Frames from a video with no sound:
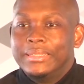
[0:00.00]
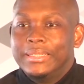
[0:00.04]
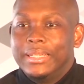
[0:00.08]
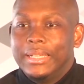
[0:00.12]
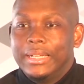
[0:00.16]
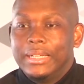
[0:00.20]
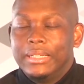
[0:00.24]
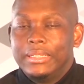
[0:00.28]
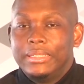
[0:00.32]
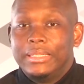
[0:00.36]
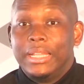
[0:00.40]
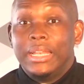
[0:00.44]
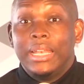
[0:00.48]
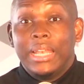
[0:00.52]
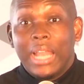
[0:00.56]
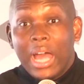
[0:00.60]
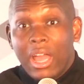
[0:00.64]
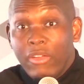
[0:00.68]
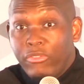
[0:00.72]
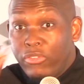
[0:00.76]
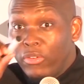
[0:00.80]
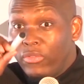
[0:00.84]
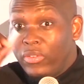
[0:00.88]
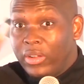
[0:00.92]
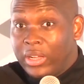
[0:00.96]
Yeah. The
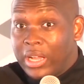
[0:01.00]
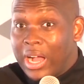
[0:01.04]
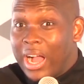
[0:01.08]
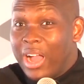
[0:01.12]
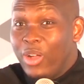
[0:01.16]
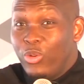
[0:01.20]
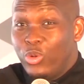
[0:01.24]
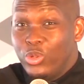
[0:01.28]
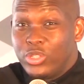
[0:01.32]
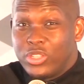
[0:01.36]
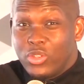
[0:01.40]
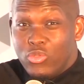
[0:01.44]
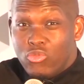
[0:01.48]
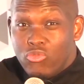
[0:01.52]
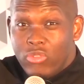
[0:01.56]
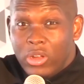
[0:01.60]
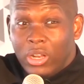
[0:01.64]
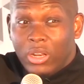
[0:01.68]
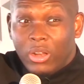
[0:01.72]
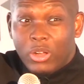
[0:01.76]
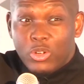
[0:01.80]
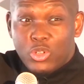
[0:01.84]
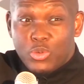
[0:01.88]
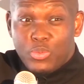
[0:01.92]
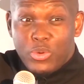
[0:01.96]
life of a guy who's a
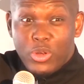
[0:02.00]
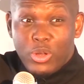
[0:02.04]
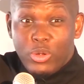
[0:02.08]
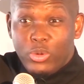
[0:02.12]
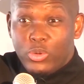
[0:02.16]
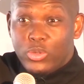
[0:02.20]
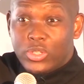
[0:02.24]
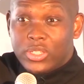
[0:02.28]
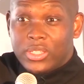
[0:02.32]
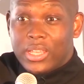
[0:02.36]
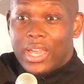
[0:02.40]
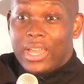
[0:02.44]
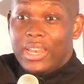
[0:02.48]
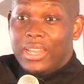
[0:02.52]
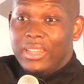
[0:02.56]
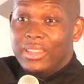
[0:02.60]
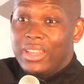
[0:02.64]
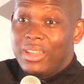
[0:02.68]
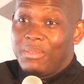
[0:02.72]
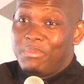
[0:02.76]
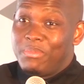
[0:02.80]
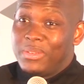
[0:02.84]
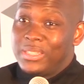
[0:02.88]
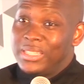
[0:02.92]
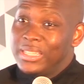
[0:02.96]
real entrepreneur who's scaling
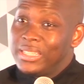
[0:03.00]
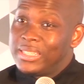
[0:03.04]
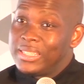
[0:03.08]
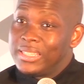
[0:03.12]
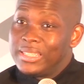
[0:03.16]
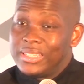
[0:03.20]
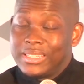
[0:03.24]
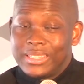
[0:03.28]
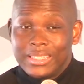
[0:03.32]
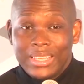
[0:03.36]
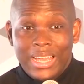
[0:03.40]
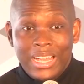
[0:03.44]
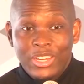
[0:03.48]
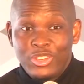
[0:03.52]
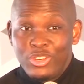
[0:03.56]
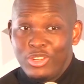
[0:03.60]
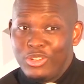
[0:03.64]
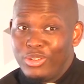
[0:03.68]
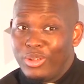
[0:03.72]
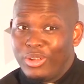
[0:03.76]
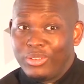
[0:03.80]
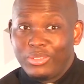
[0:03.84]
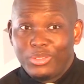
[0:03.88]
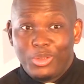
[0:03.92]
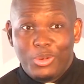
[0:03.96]
that business is
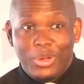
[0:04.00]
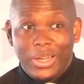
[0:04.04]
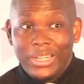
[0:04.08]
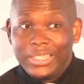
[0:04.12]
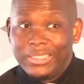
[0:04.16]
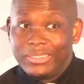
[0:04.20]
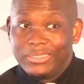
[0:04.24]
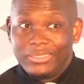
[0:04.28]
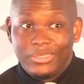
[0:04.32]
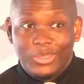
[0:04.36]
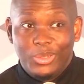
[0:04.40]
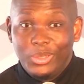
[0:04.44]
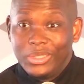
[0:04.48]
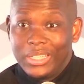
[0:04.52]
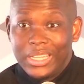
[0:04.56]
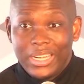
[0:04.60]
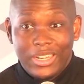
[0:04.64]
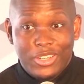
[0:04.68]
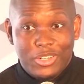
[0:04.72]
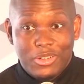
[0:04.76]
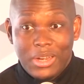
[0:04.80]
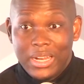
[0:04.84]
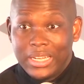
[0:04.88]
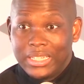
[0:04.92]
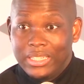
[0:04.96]
actually not quite all that
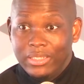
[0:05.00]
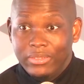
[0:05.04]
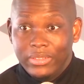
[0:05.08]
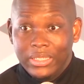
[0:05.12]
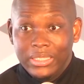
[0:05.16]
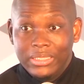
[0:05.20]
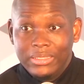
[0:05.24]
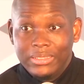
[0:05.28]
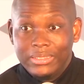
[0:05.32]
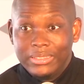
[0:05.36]
attractive.